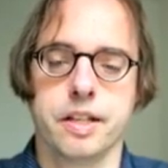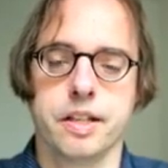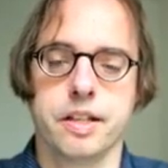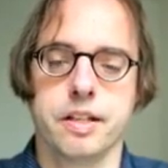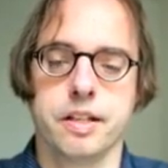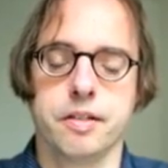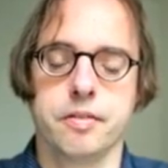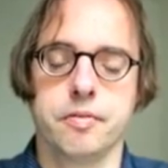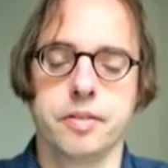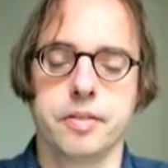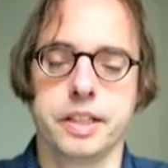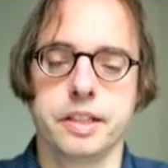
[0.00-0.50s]

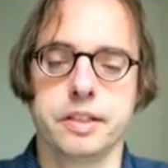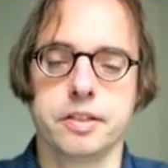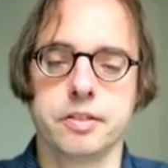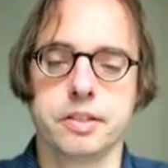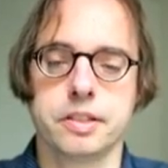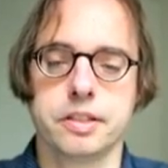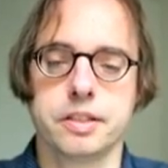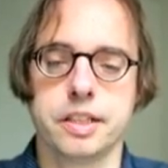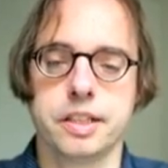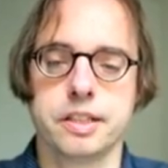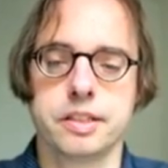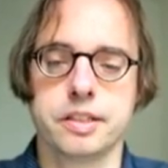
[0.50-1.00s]
we use
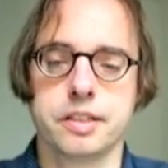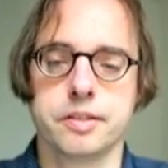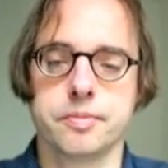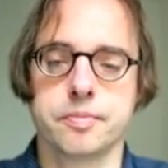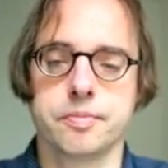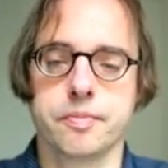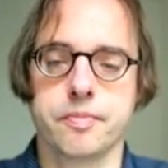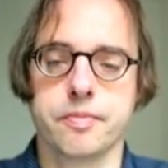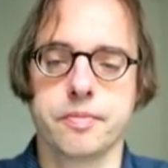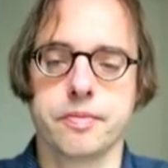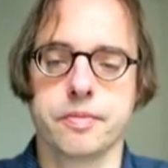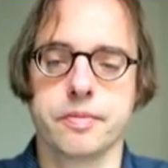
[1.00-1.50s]
this
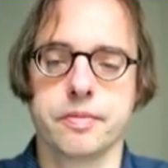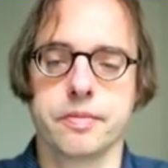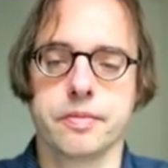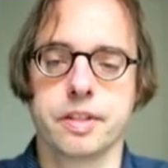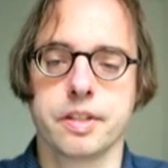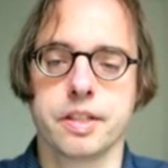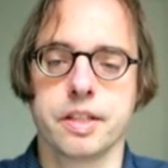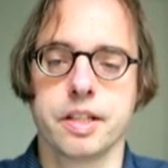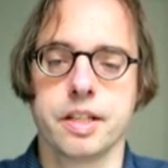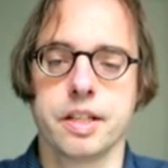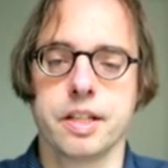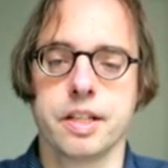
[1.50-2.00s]

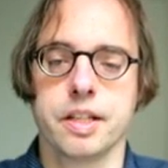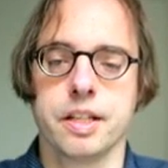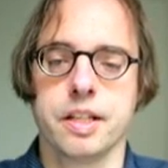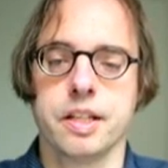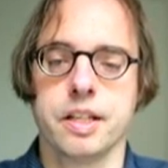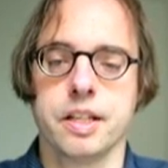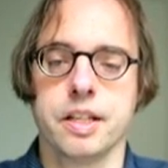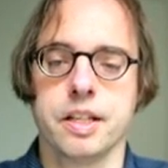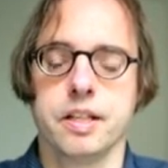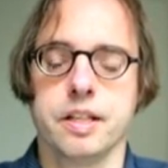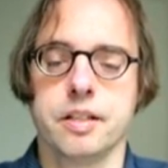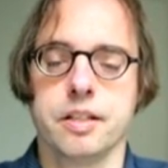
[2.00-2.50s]

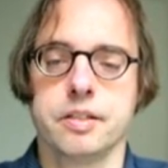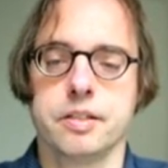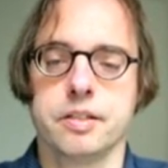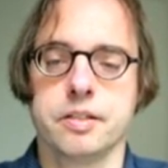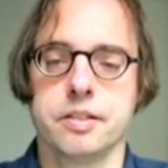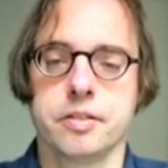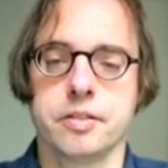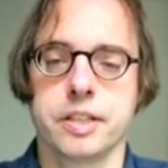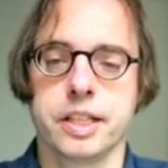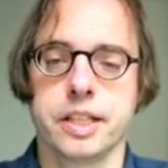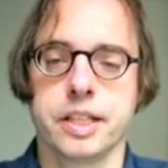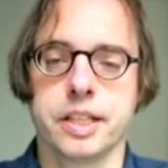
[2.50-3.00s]
to
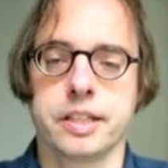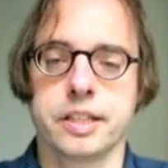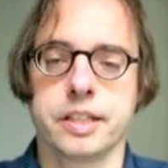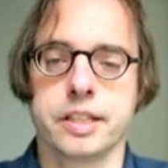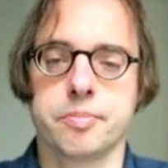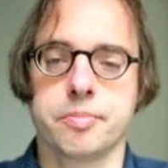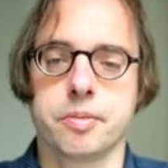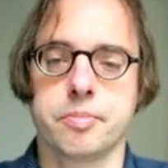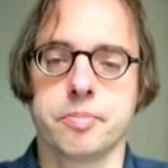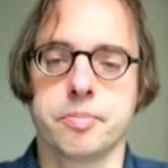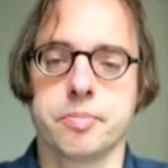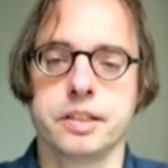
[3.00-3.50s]
get the
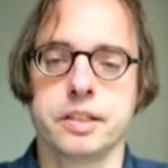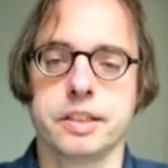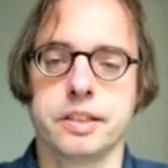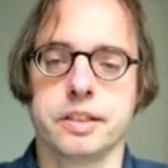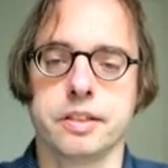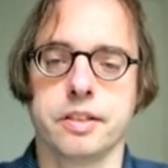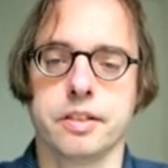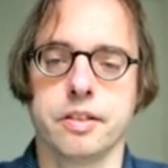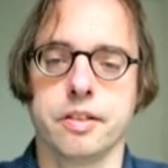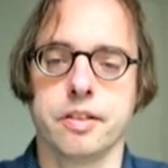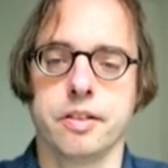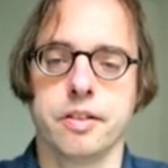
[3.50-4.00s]
probability
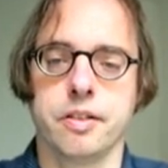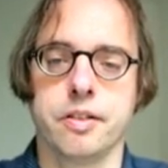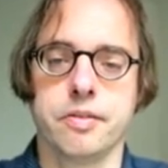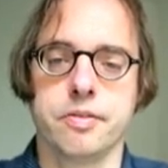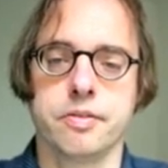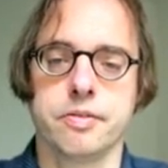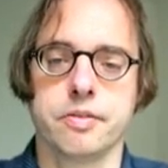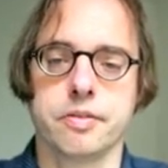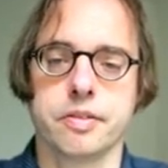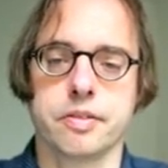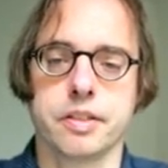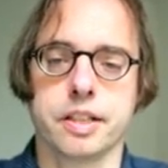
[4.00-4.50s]

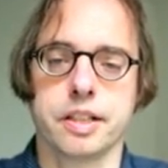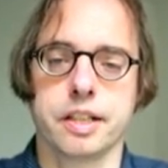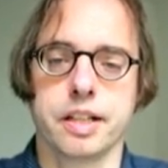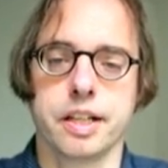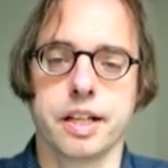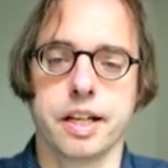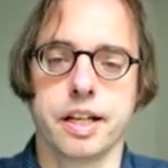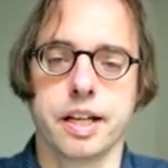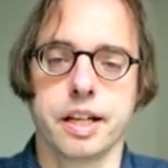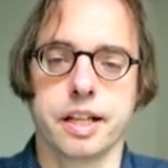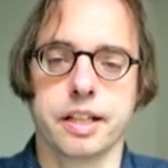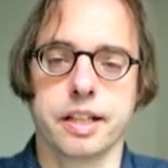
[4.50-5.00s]
of
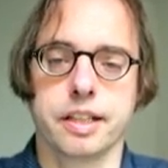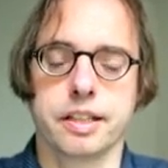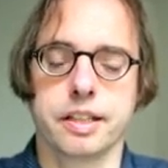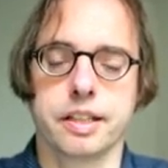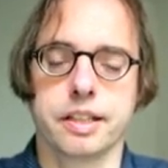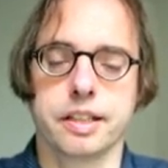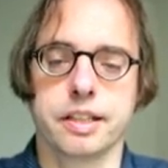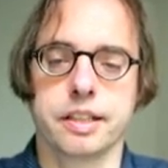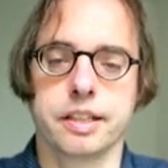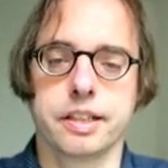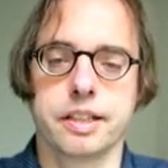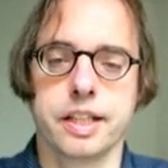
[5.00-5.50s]

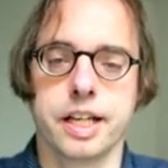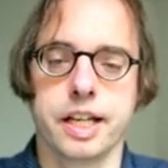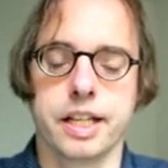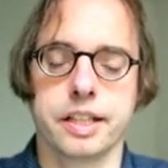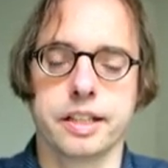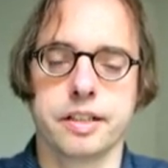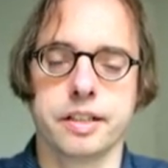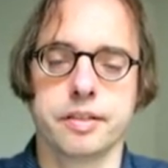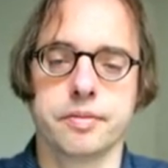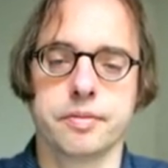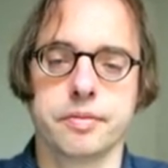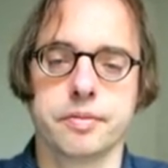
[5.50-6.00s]
k
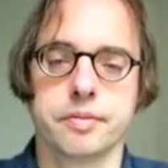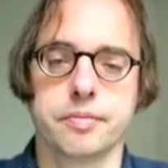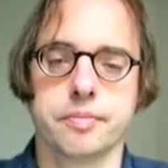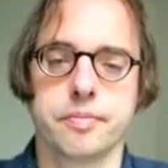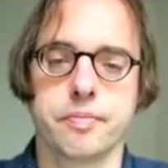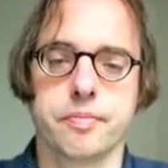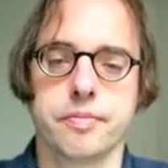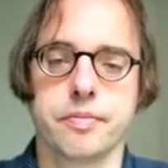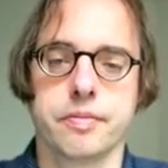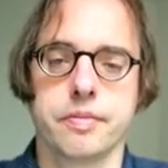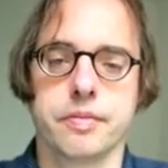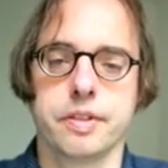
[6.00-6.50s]

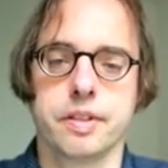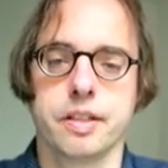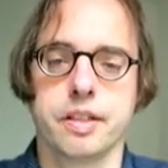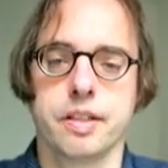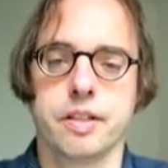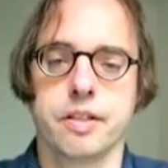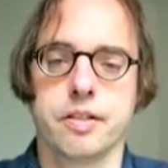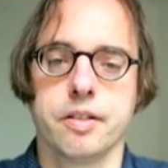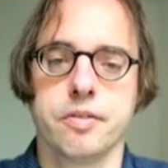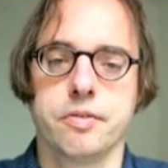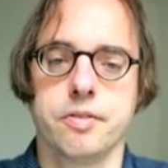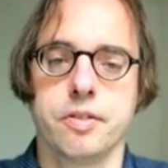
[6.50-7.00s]

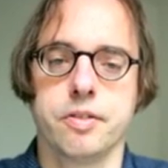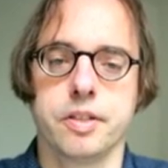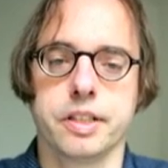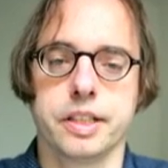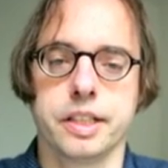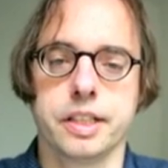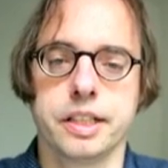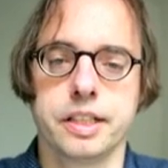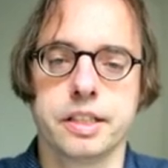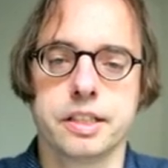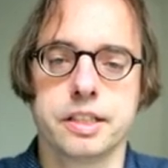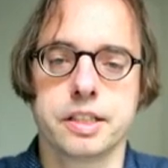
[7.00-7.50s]
for
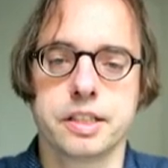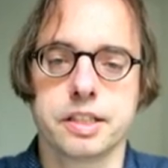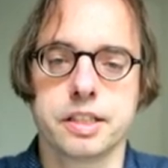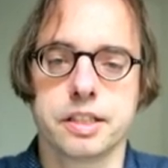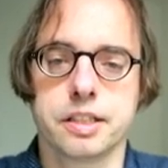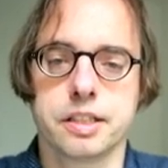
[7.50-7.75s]
each